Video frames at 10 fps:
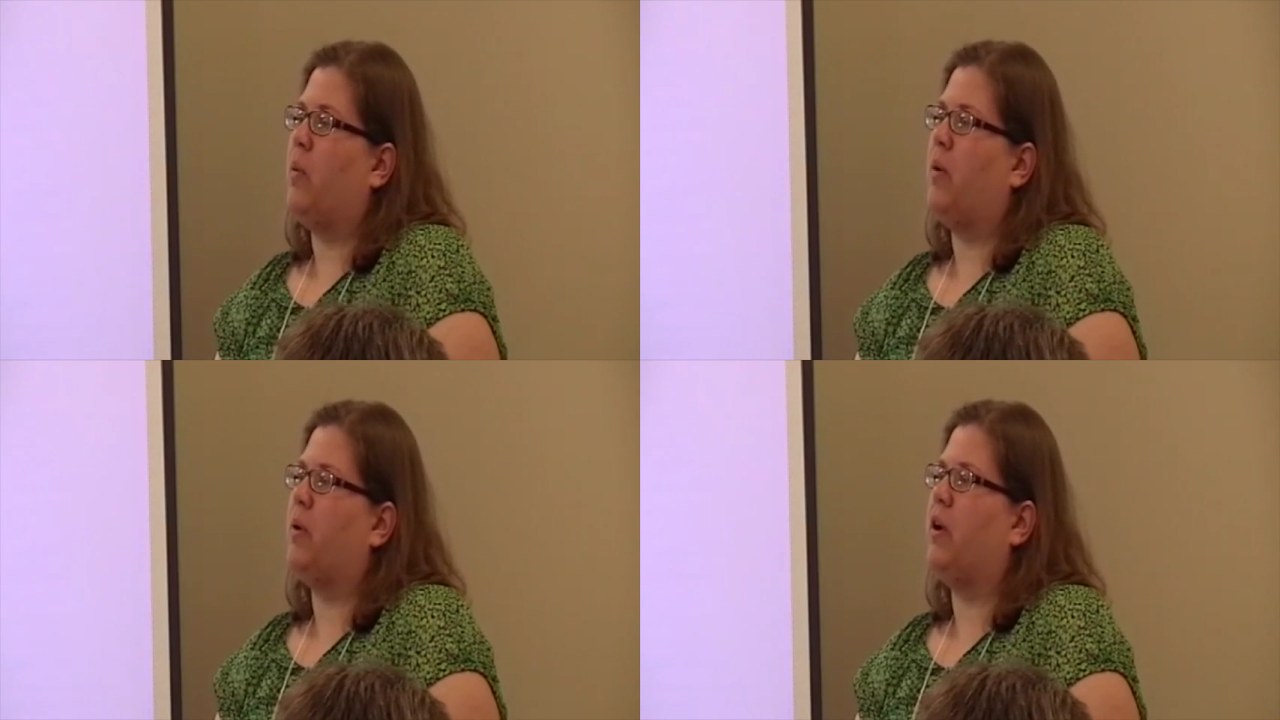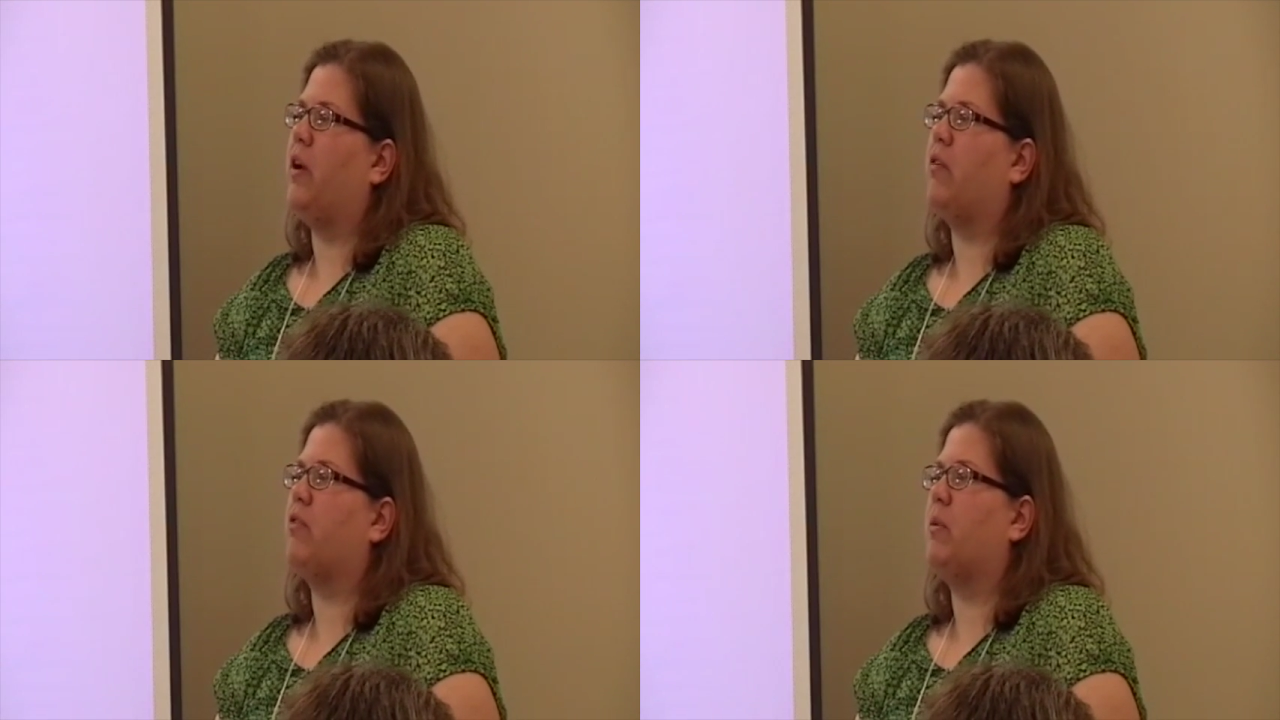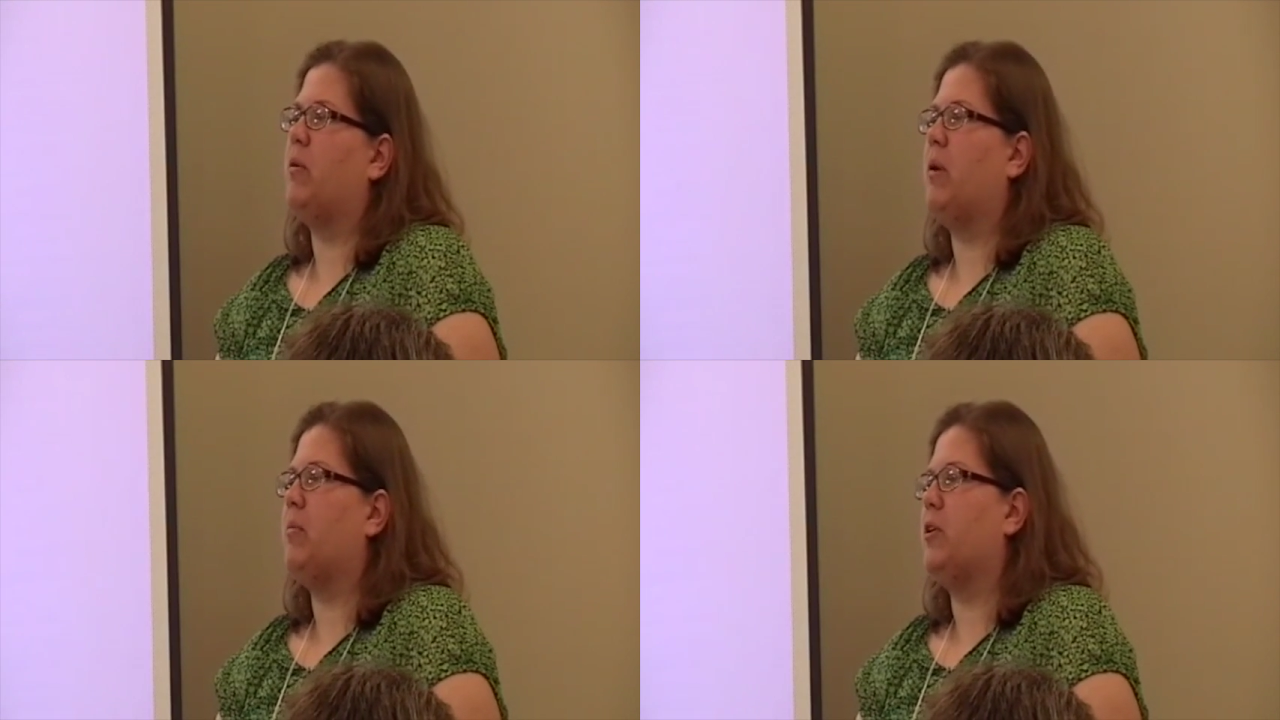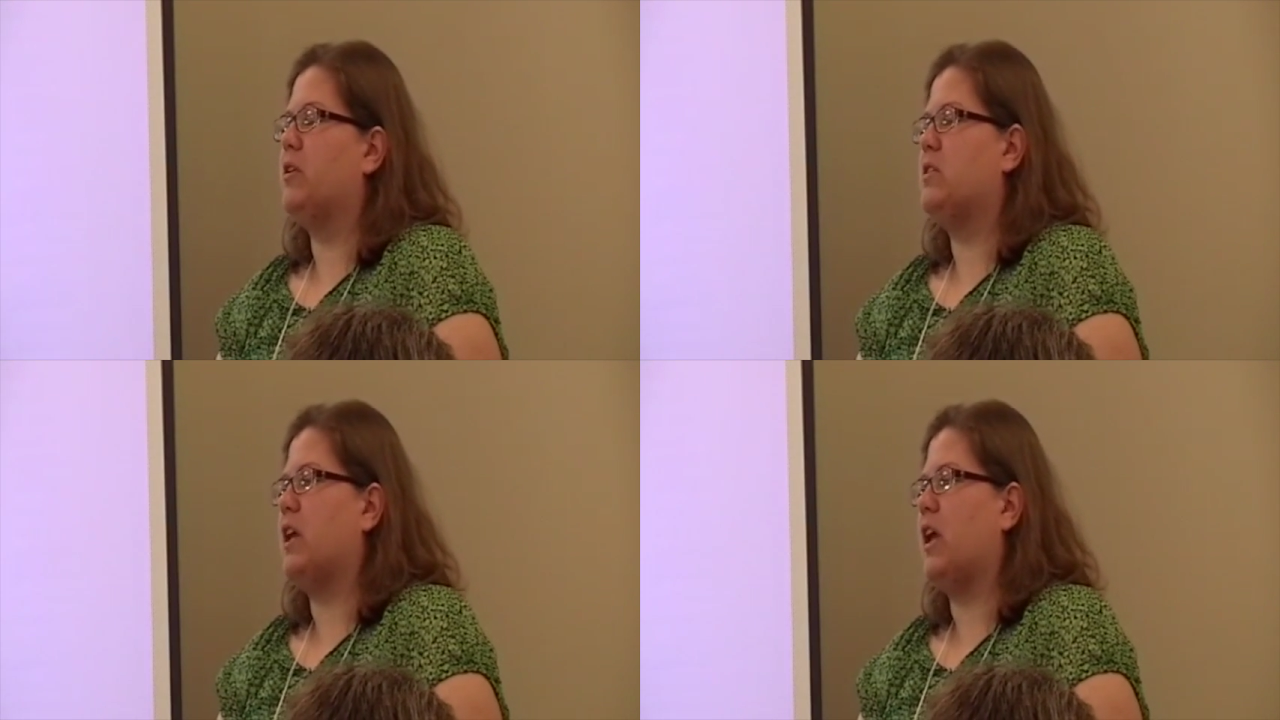what we're hearing from our
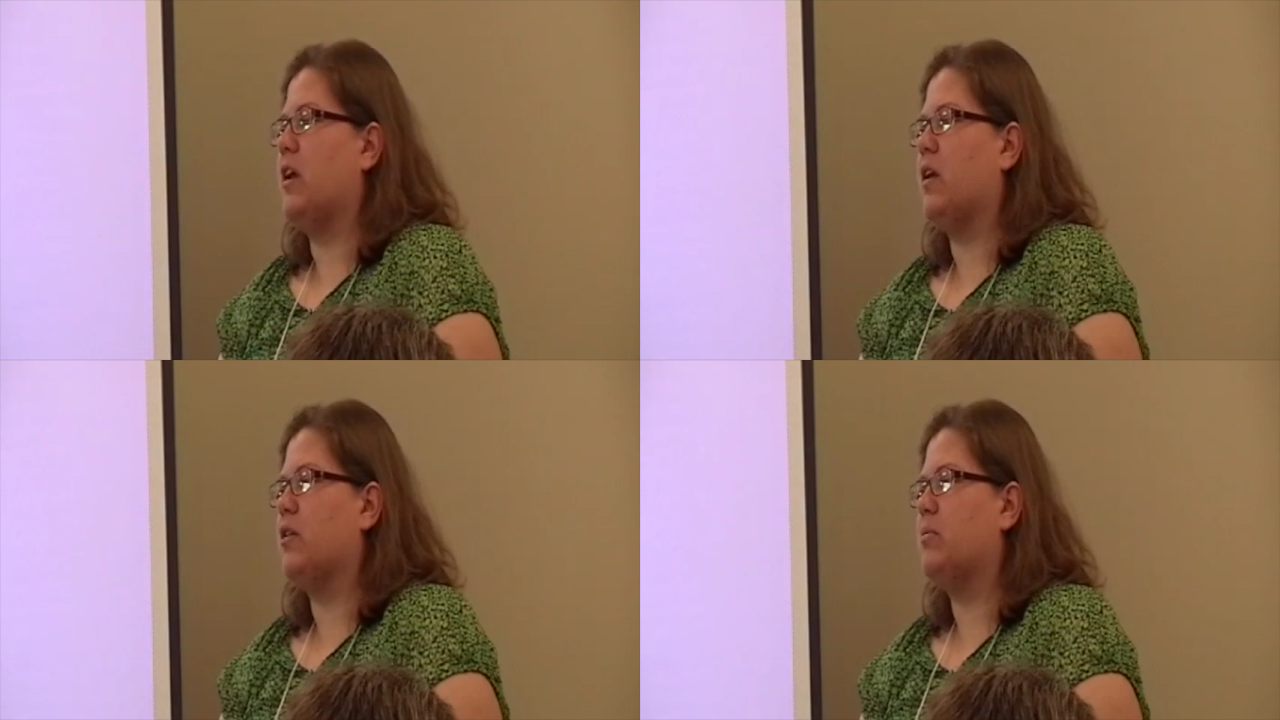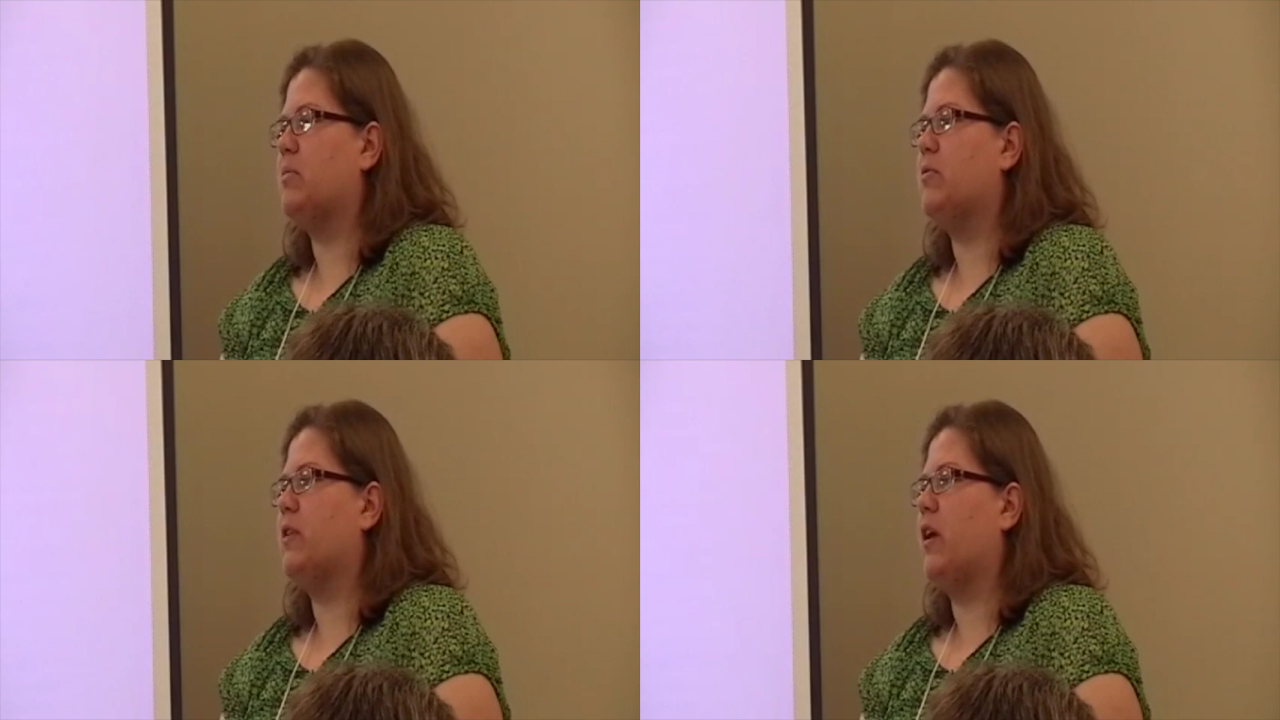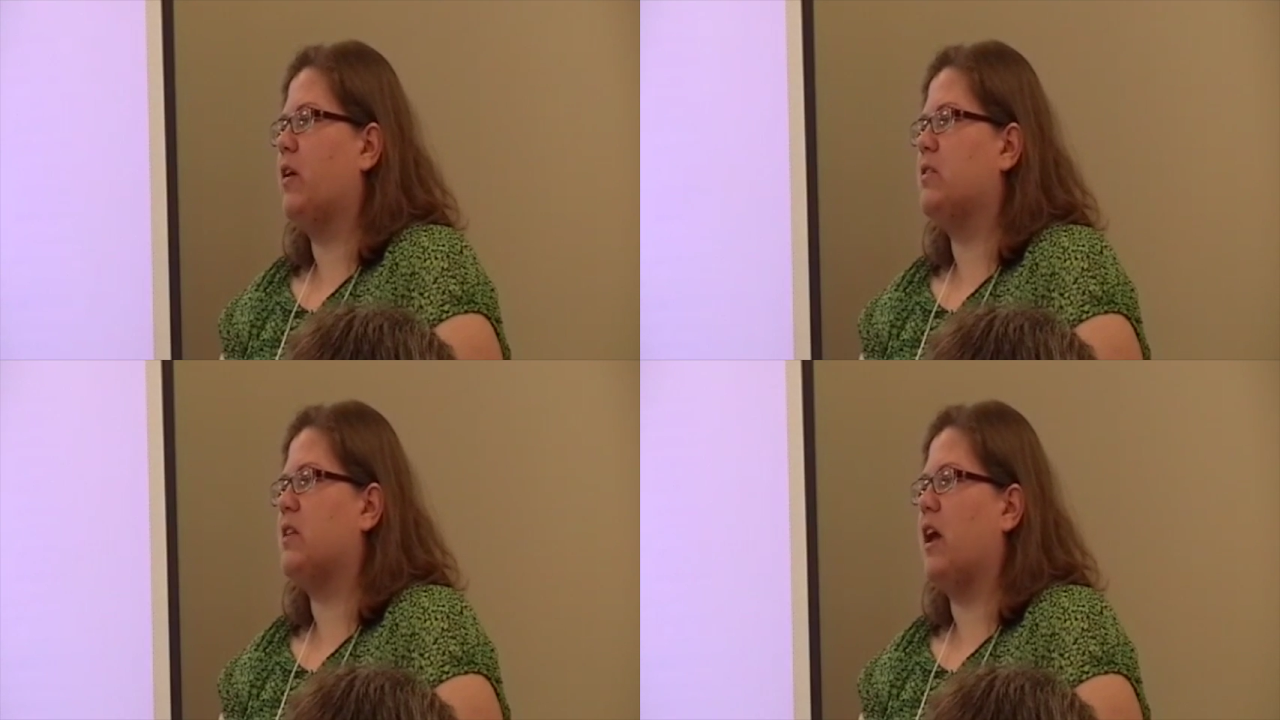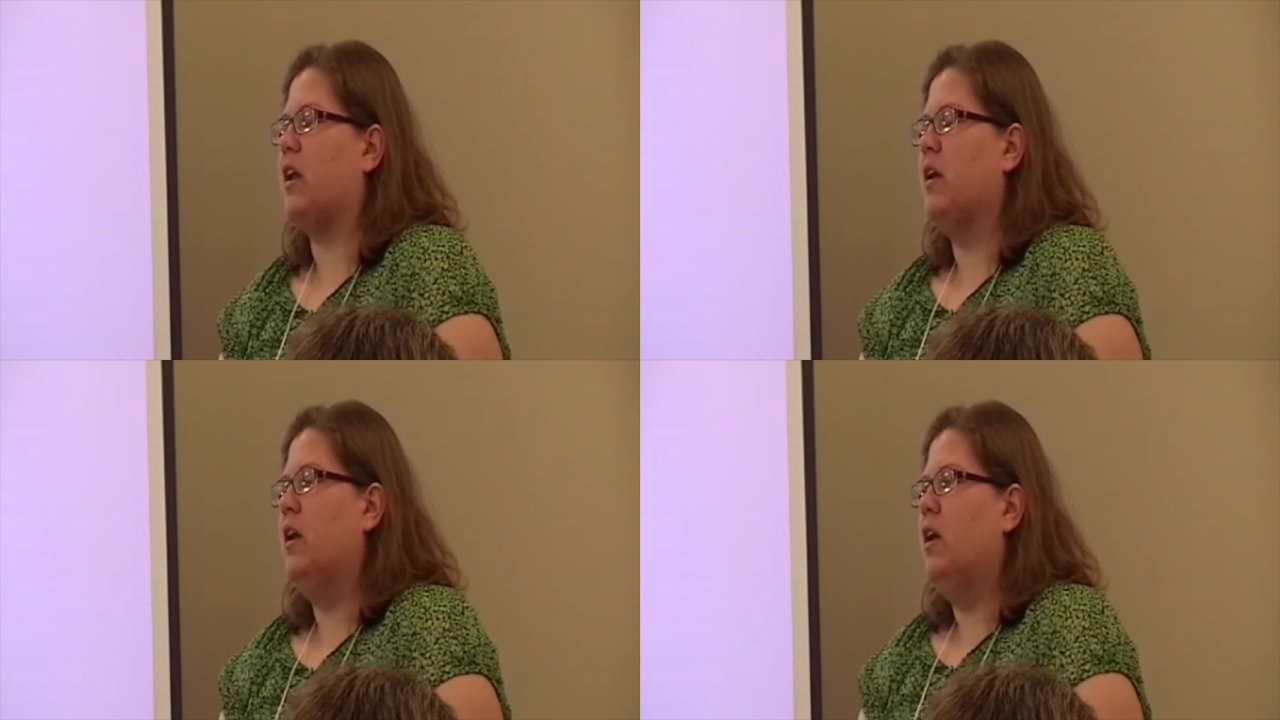members and other people there is that